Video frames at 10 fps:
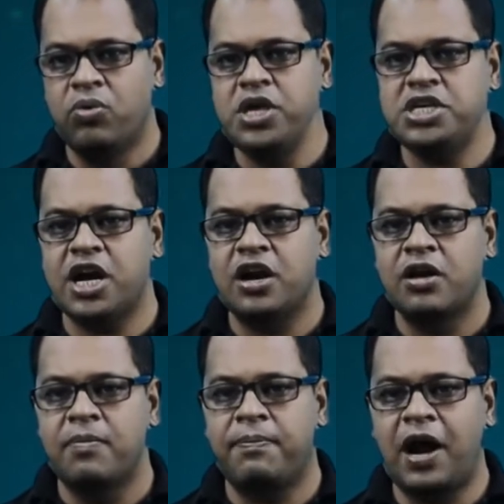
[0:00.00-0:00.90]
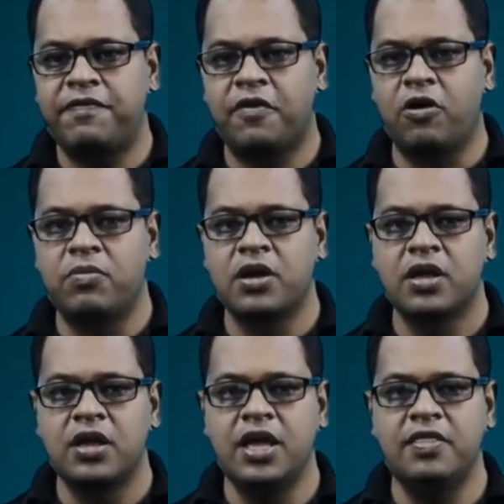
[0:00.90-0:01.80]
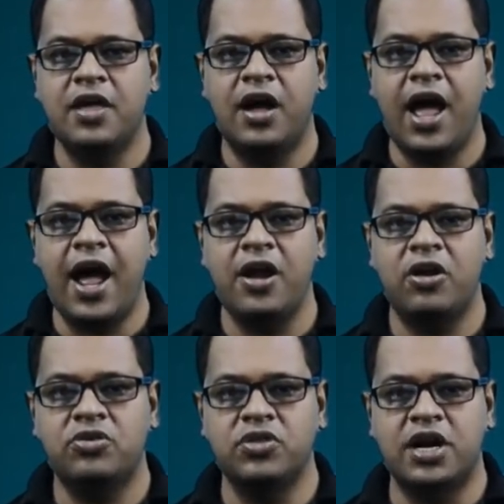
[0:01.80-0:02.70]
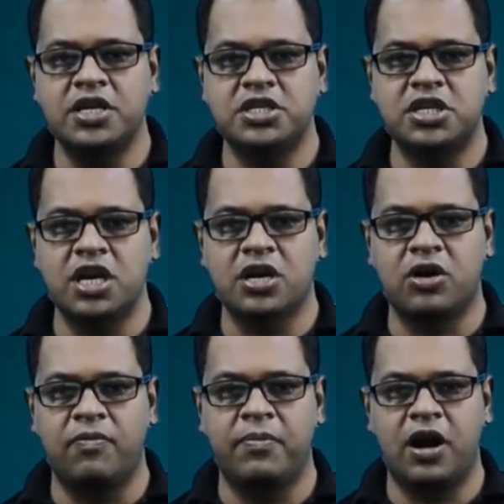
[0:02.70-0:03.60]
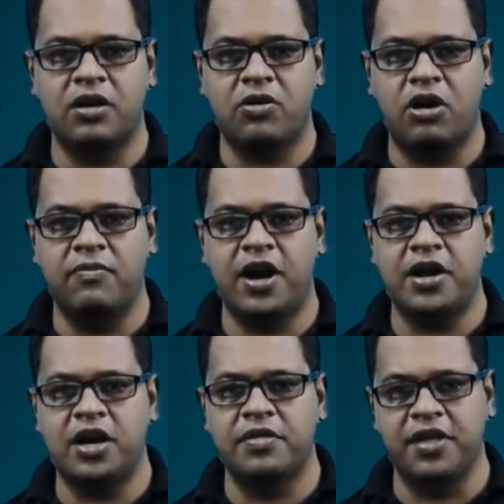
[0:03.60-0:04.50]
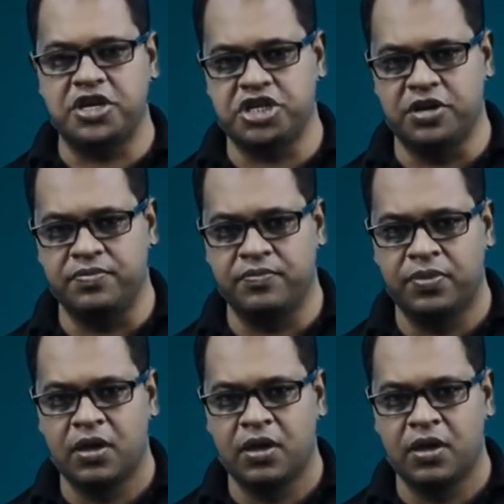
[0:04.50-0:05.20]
which are performed in the analog to the digital converter section.